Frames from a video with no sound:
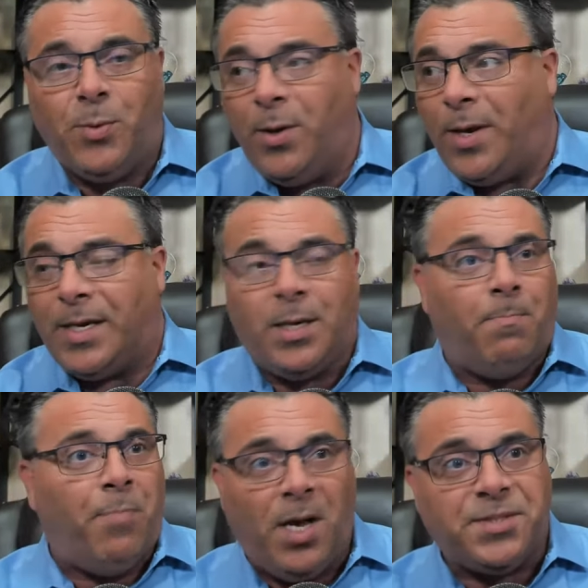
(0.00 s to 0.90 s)
You got to get a
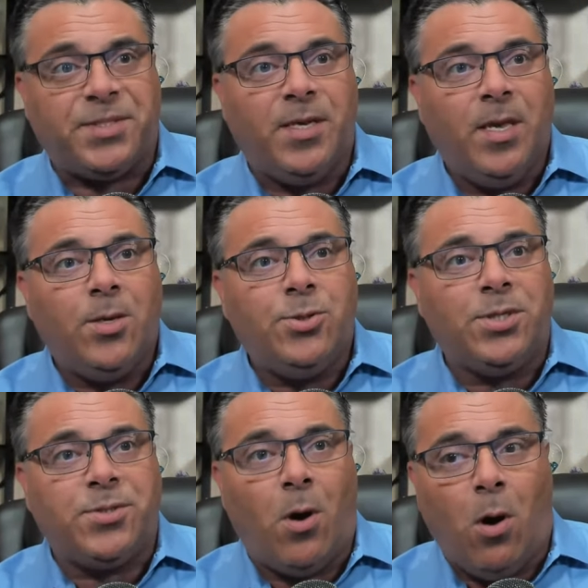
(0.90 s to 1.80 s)
bus
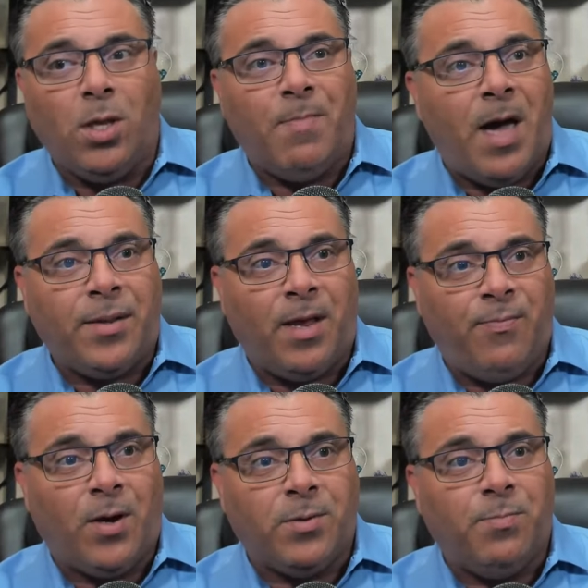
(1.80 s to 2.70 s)
just to haul them out of that
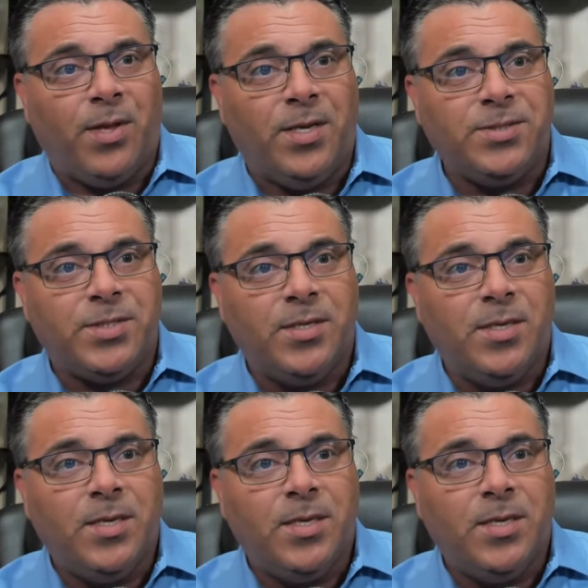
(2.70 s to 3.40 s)
fucking place.